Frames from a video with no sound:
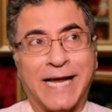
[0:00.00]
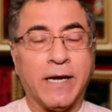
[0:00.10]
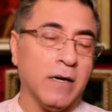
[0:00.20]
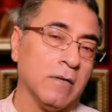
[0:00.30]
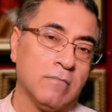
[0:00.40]

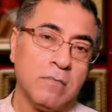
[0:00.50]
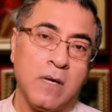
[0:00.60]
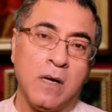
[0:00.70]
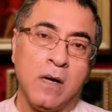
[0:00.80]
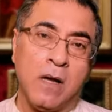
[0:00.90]
Second,
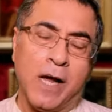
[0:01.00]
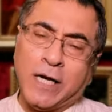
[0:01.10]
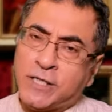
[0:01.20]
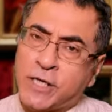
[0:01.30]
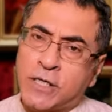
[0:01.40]

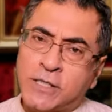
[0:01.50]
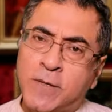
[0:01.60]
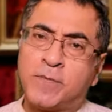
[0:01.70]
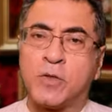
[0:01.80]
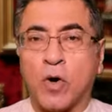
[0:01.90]

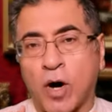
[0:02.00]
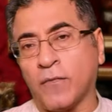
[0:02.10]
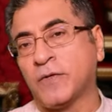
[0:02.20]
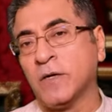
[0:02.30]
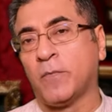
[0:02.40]
internships
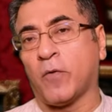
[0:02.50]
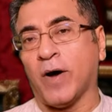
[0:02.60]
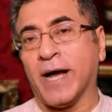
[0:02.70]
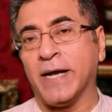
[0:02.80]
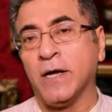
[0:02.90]
often
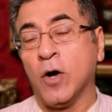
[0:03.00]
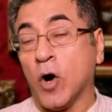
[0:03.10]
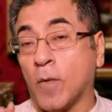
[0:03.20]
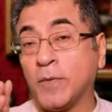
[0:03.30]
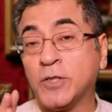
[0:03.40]
provide
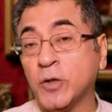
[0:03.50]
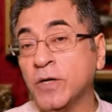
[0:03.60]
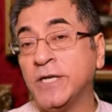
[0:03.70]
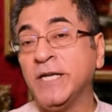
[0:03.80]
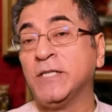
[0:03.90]

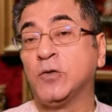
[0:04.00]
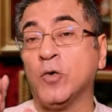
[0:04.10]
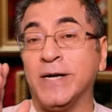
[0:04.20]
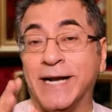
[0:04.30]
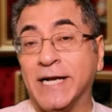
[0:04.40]
opportunities
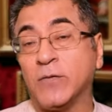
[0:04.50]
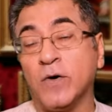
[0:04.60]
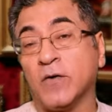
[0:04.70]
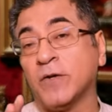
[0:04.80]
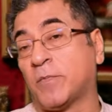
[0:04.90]
to
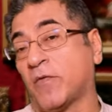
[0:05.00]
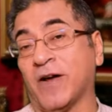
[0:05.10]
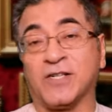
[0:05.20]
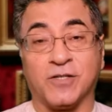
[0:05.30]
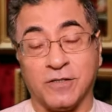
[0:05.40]
network with
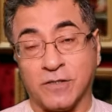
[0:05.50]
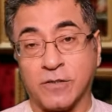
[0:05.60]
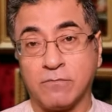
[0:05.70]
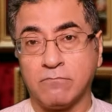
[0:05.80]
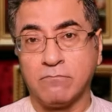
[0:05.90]

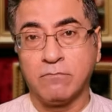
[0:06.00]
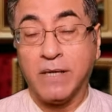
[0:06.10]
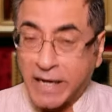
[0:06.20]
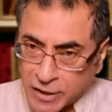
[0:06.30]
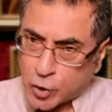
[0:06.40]
professionals
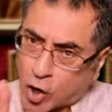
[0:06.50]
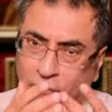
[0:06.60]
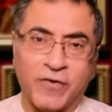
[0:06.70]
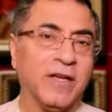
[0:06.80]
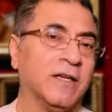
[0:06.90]
in
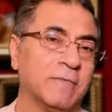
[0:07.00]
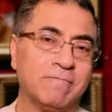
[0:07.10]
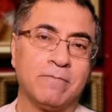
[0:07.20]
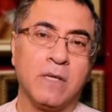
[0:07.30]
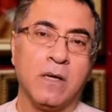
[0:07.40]
your field.
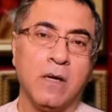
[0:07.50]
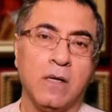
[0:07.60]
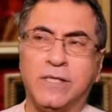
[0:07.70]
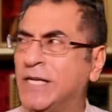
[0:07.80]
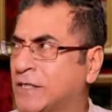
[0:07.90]

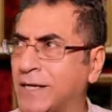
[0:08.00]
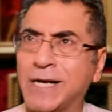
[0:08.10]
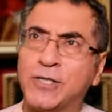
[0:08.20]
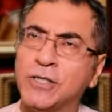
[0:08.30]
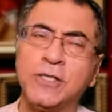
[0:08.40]
These
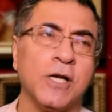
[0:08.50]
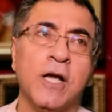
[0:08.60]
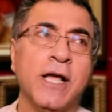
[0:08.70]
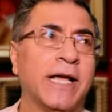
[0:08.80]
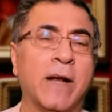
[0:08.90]

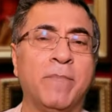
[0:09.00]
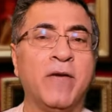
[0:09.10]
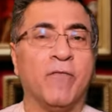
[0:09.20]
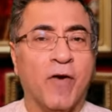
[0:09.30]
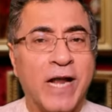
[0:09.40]
connections can
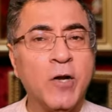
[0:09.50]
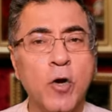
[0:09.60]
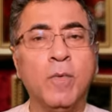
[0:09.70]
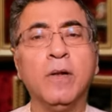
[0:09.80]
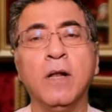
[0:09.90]
be
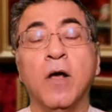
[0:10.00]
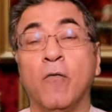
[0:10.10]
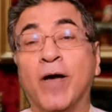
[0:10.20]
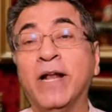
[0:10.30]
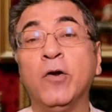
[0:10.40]
valuable
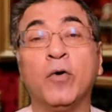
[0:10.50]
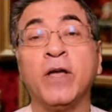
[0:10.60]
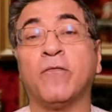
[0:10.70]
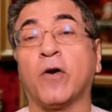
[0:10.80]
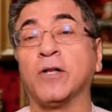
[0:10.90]
when
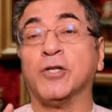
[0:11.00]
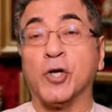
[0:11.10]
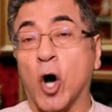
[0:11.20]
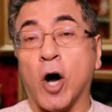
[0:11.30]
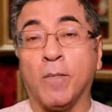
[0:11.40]
looking for a
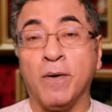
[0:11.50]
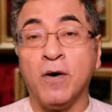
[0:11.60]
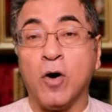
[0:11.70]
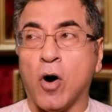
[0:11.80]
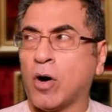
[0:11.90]

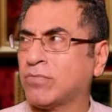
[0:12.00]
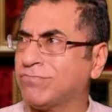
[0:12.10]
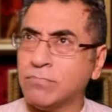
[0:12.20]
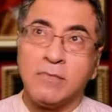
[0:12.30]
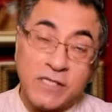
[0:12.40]
job
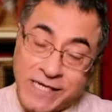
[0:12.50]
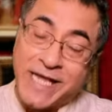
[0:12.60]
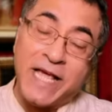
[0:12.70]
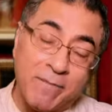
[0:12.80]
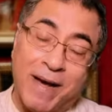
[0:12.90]
or
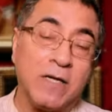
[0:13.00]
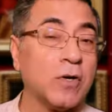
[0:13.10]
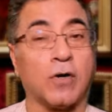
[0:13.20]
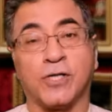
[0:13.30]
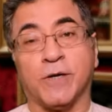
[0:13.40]
seeking
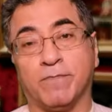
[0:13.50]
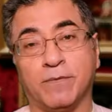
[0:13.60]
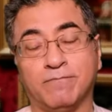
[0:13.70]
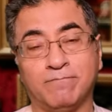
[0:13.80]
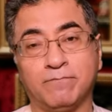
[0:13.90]

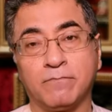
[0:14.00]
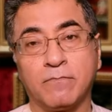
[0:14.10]
mentorship.